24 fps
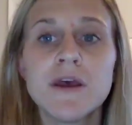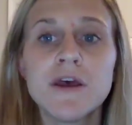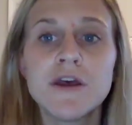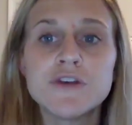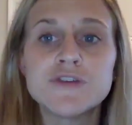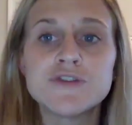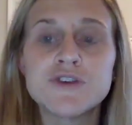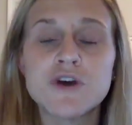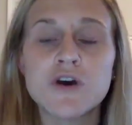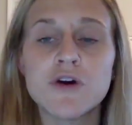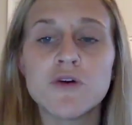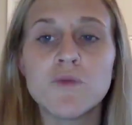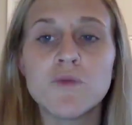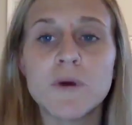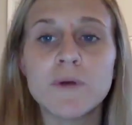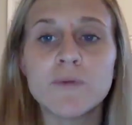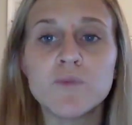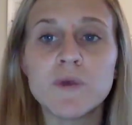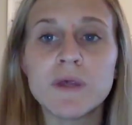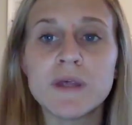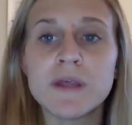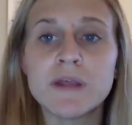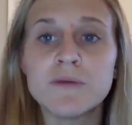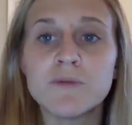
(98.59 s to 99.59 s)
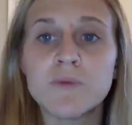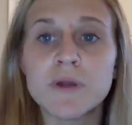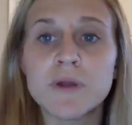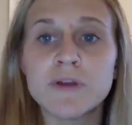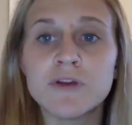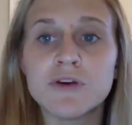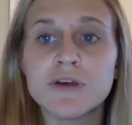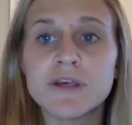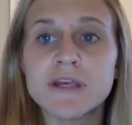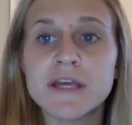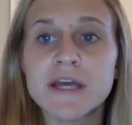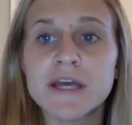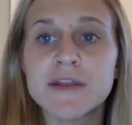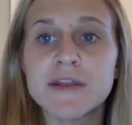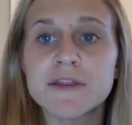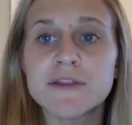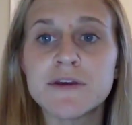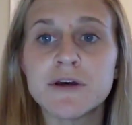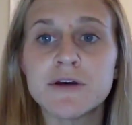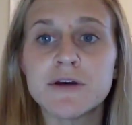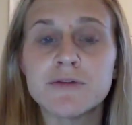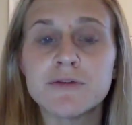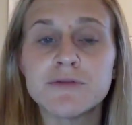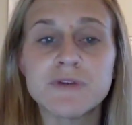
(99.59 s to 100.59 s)
So when looking at
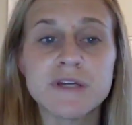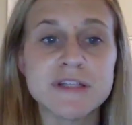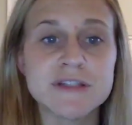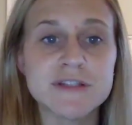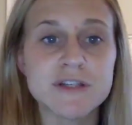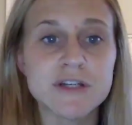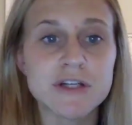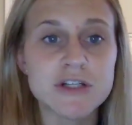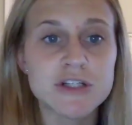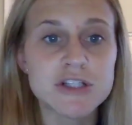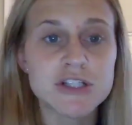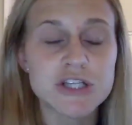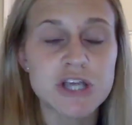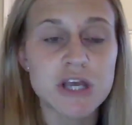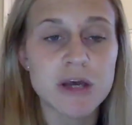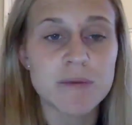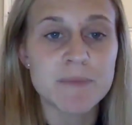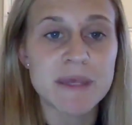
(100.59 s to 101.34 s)
the research